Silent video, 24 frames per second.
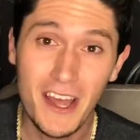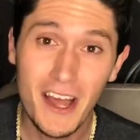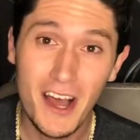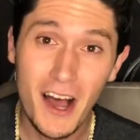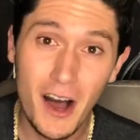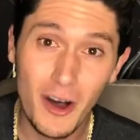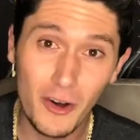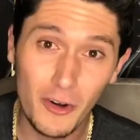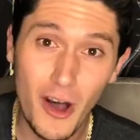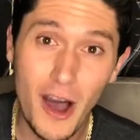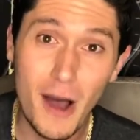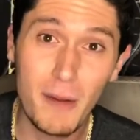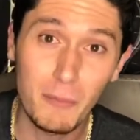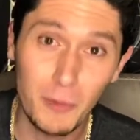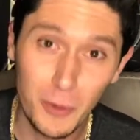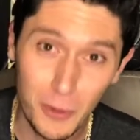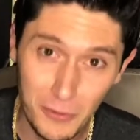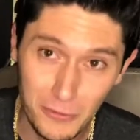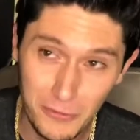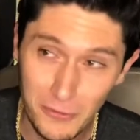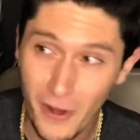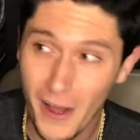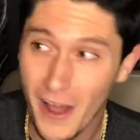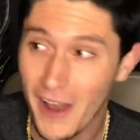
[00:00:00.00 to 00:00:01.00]
a lot more
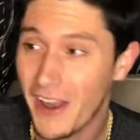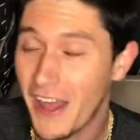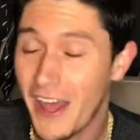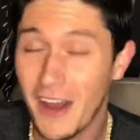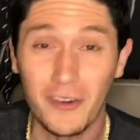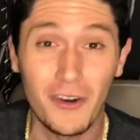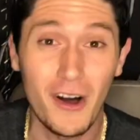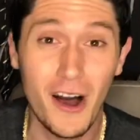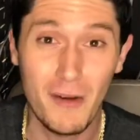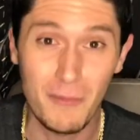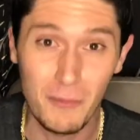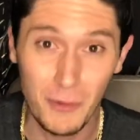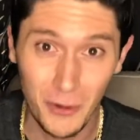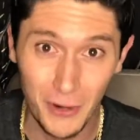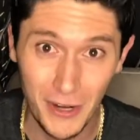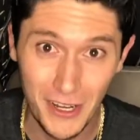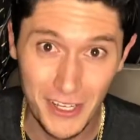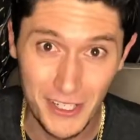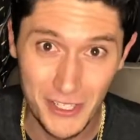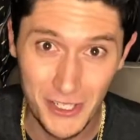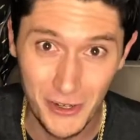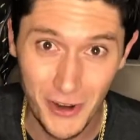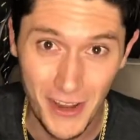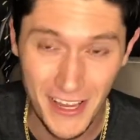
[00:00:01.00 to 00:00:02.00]
fun and a lot more
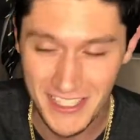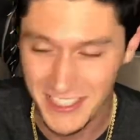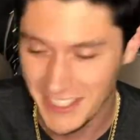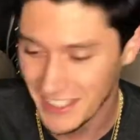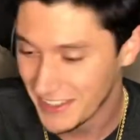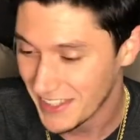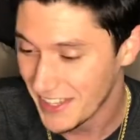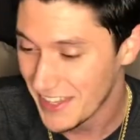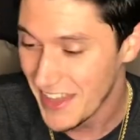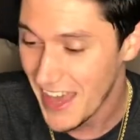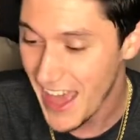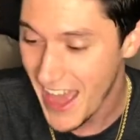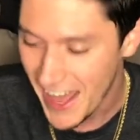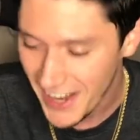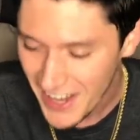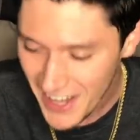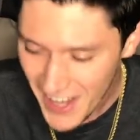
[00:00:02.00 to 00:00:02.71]
interesting than that.